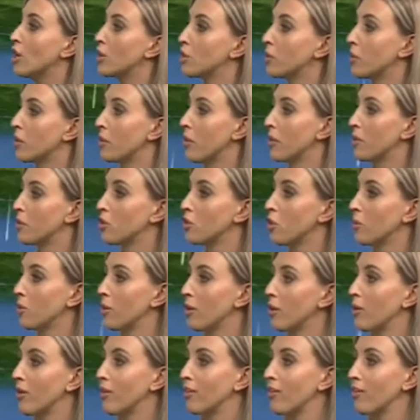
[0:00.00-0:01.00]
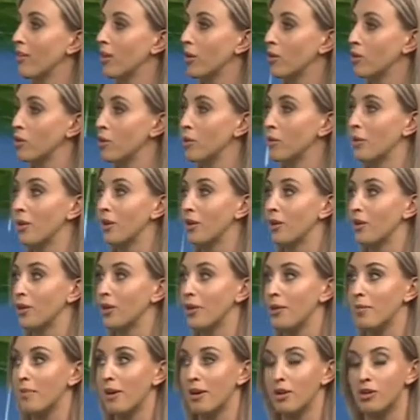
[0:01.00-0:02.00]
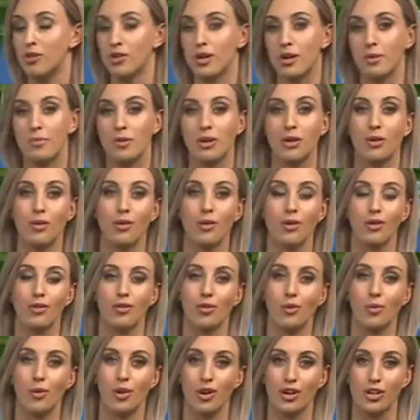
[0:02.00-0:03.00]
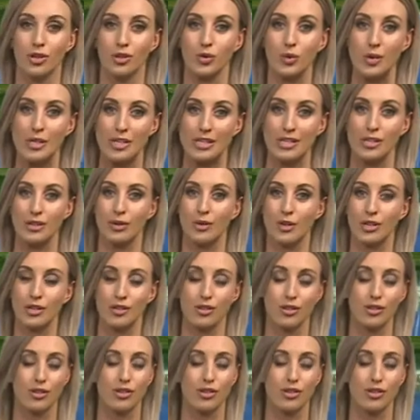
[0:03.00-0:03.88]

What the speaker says: 21 the top in Grenfell, 21 in Cootamundra, a bit cooler for Wagga, 20 degrees.